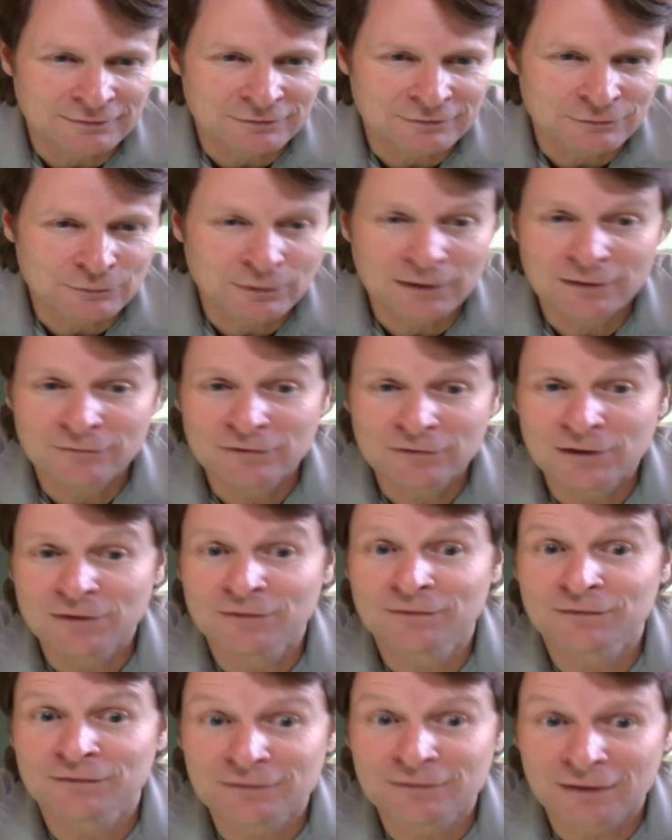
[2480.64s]
Do I have
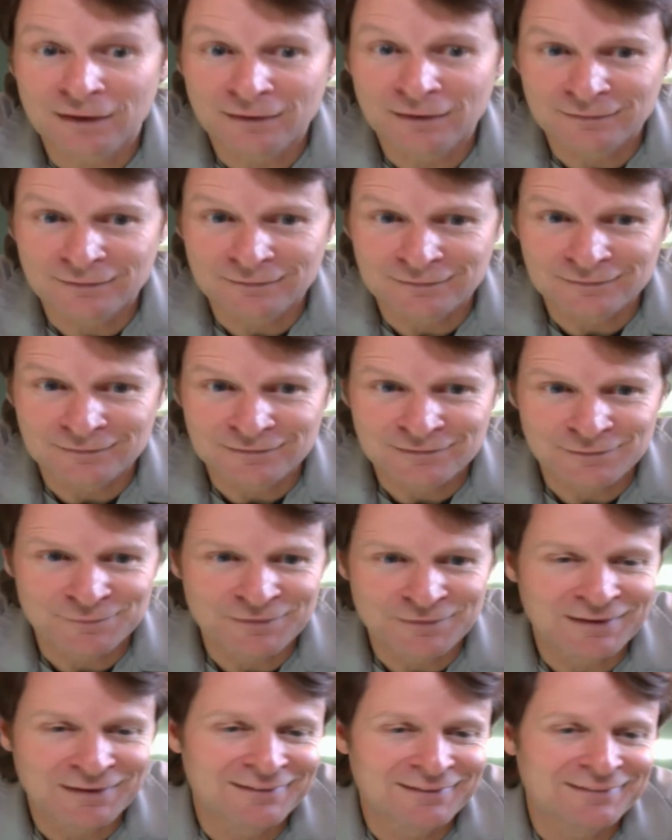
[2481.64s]
air in the tires?
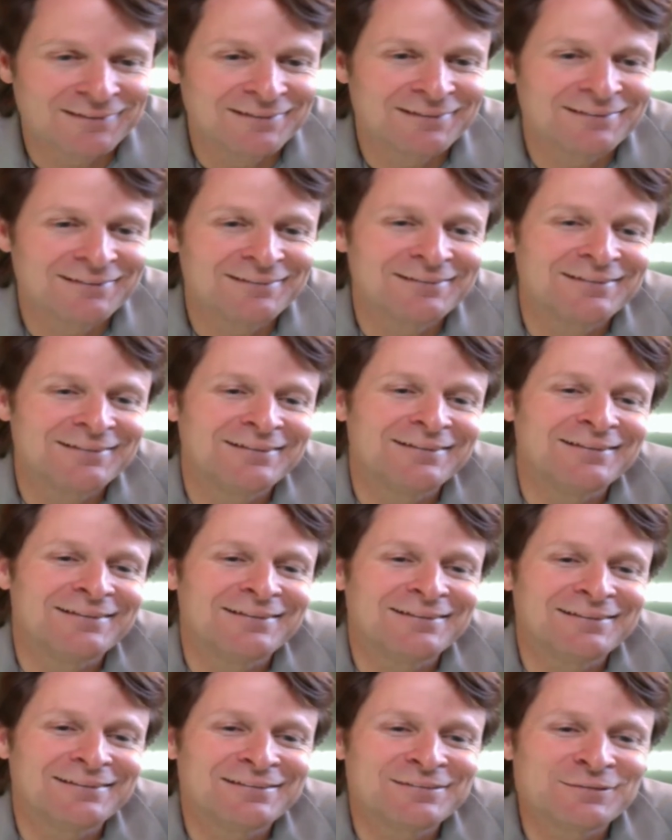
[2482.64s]
Am I, uh,
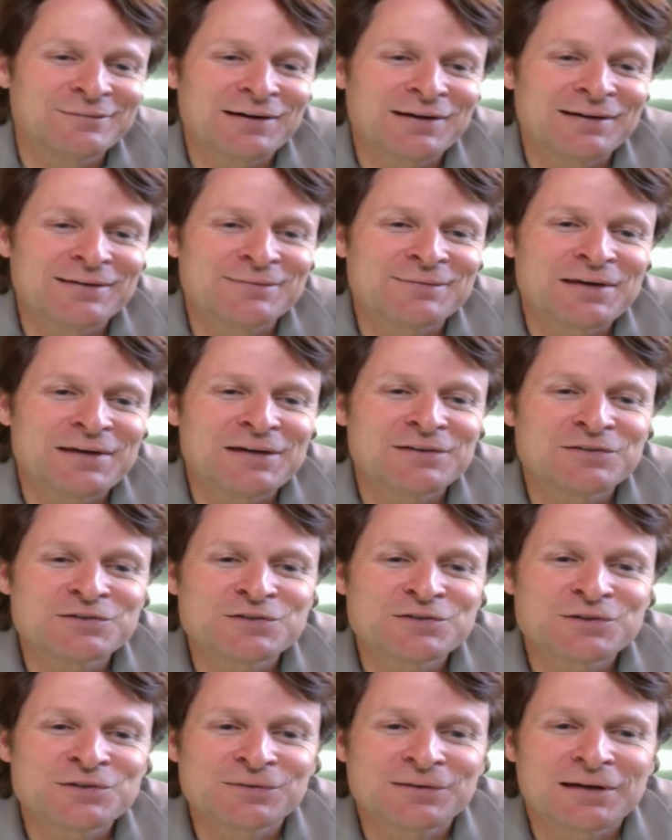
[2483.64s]
am I making
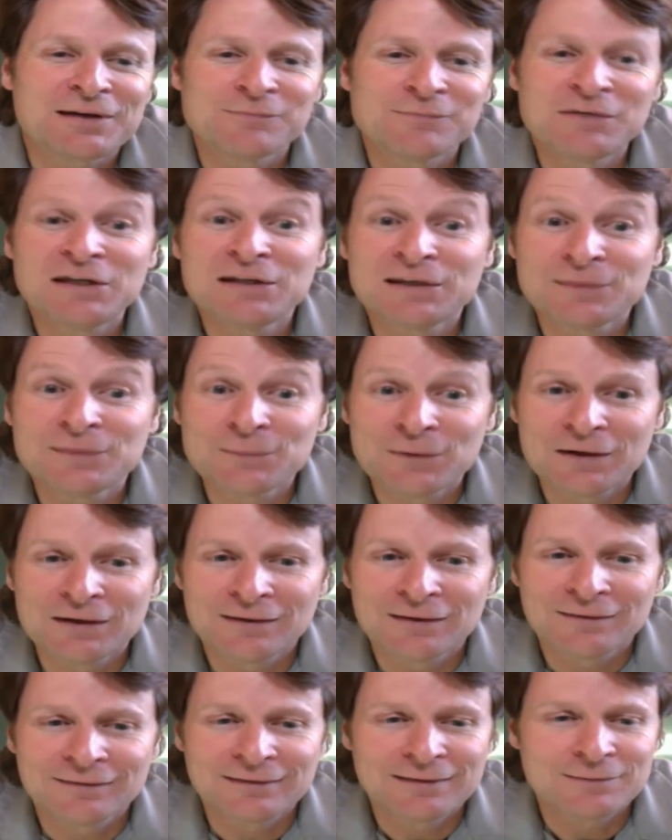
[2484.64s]
sure that I'm eating
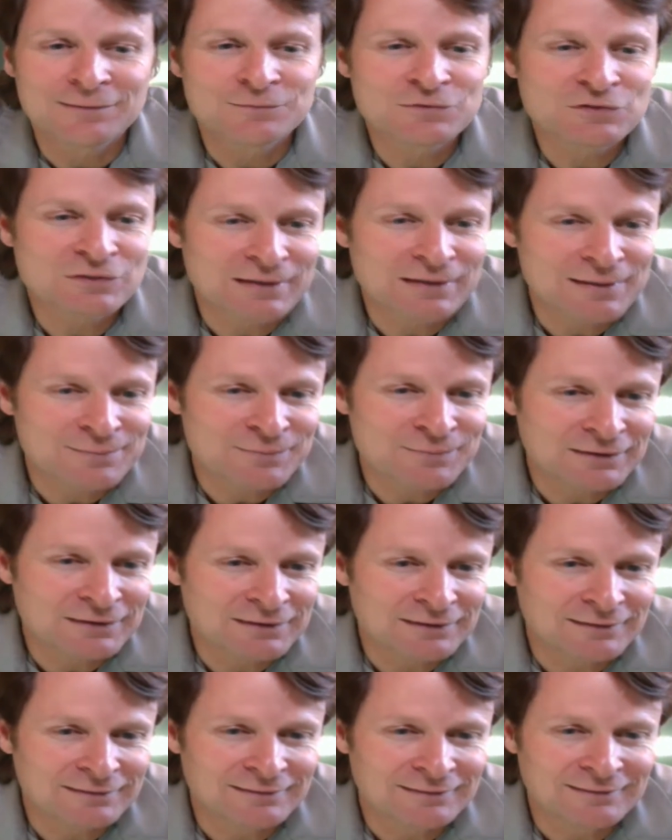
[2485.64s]
well, that I'm
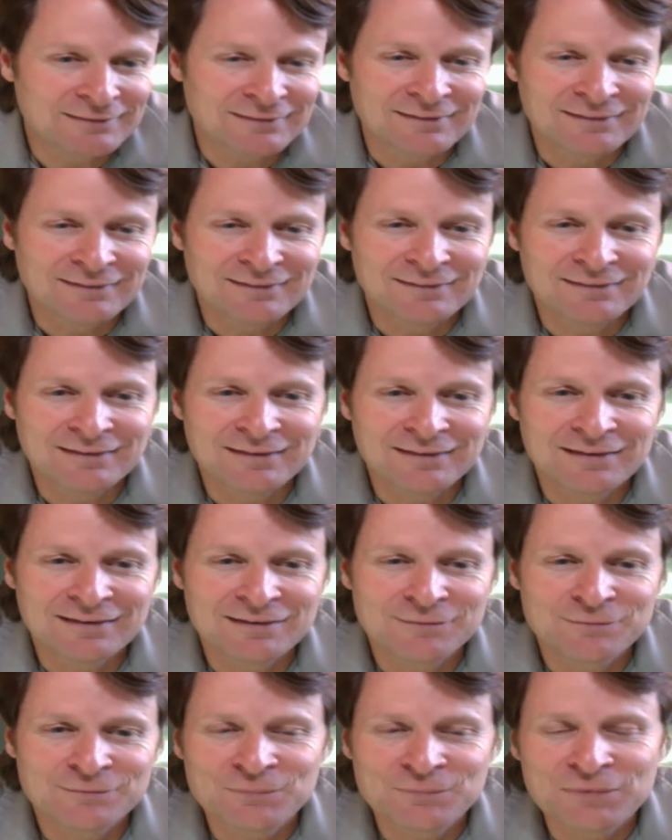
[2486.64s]
sleeping, that
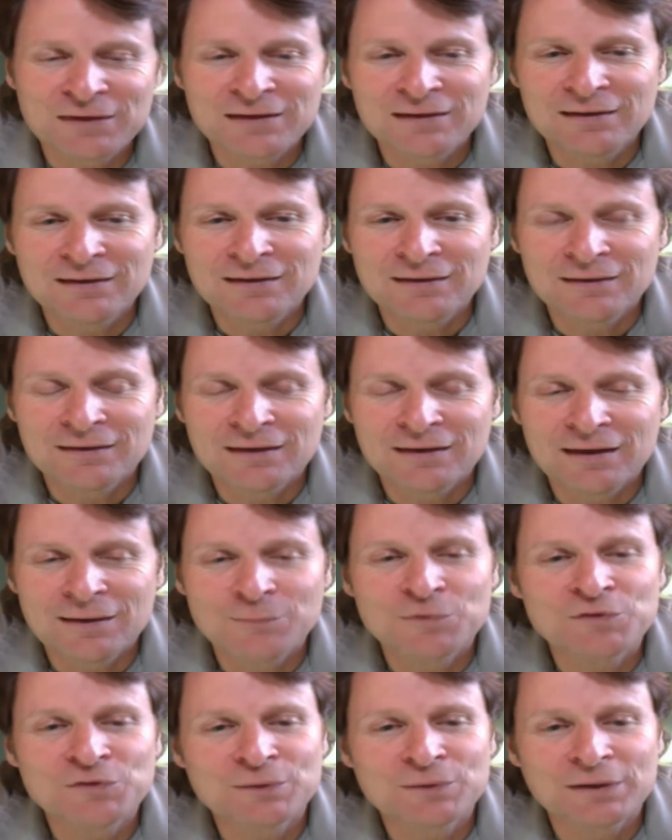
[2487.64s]
I'm
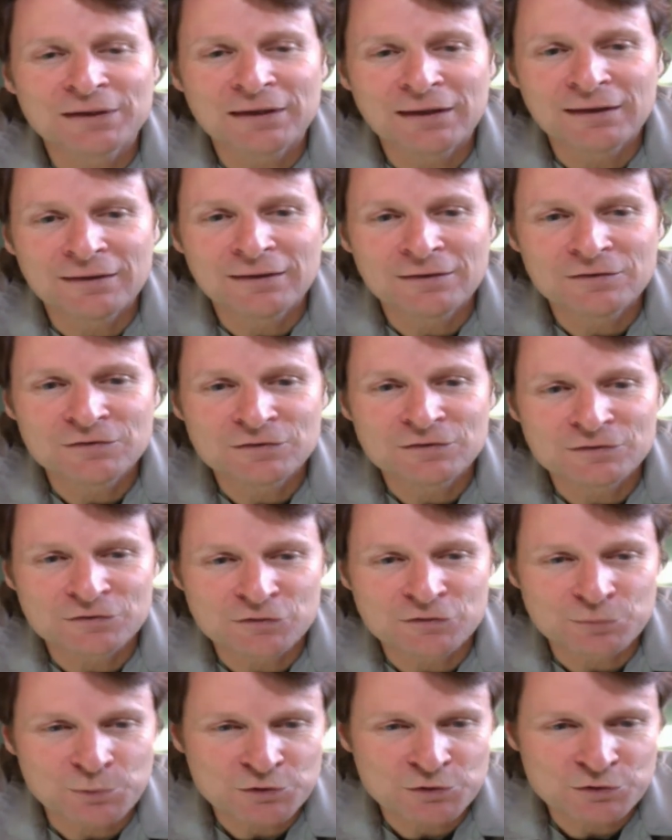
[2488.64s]
able to engage in
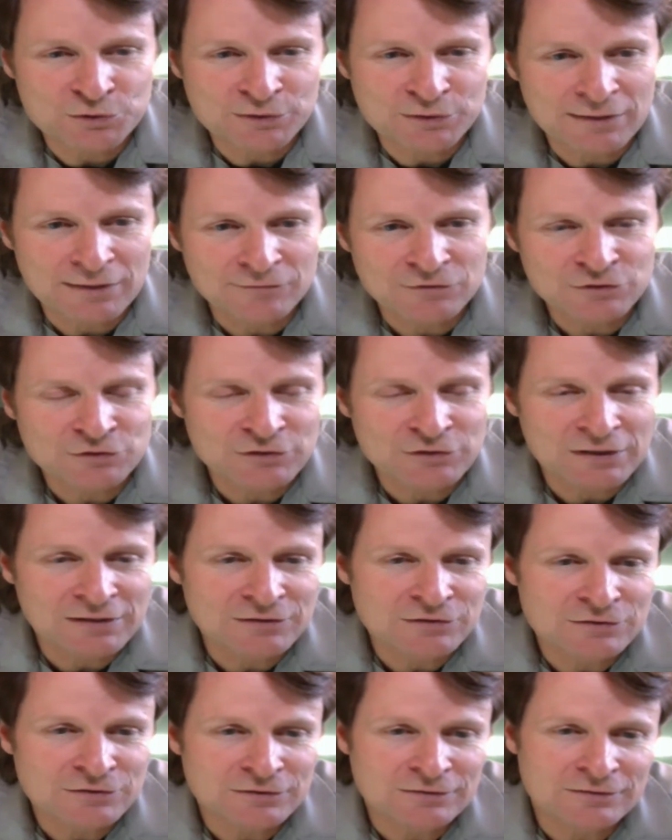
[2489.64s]
spiritual
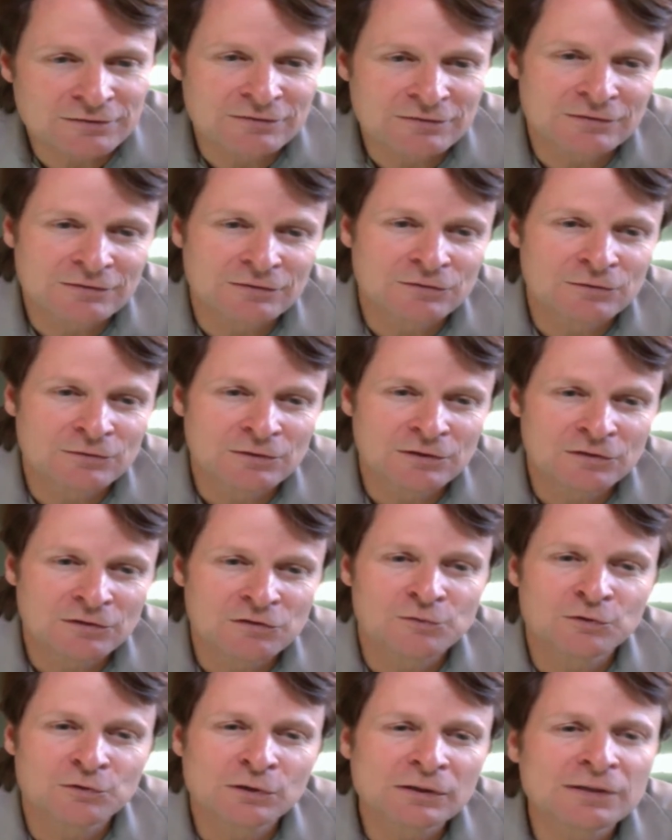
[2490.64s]
conversations, and, and
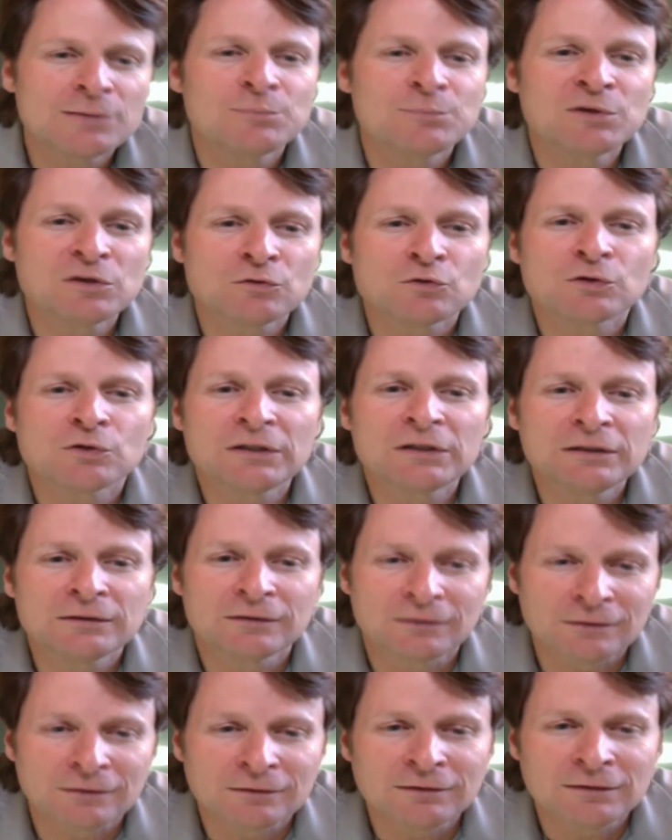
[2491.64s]
to really be
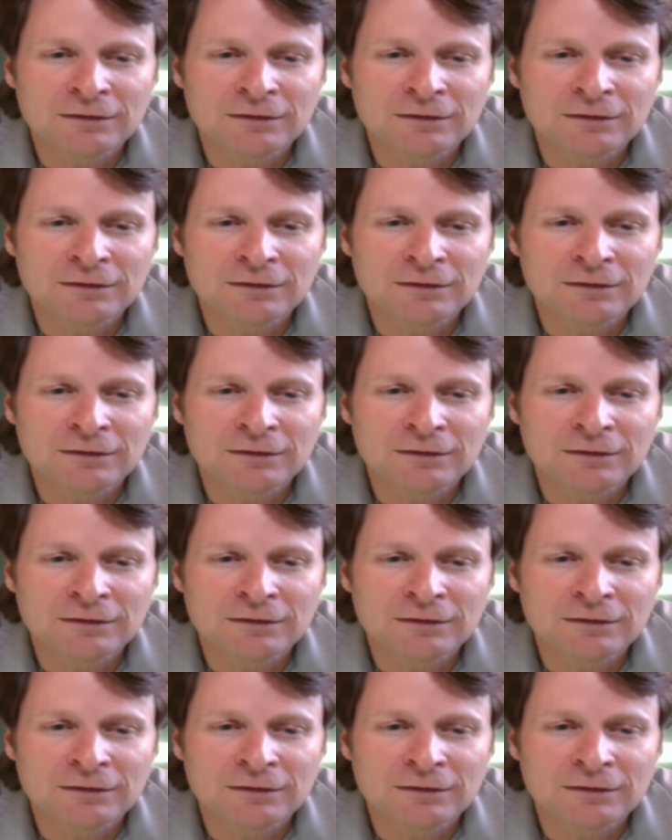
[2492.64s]
real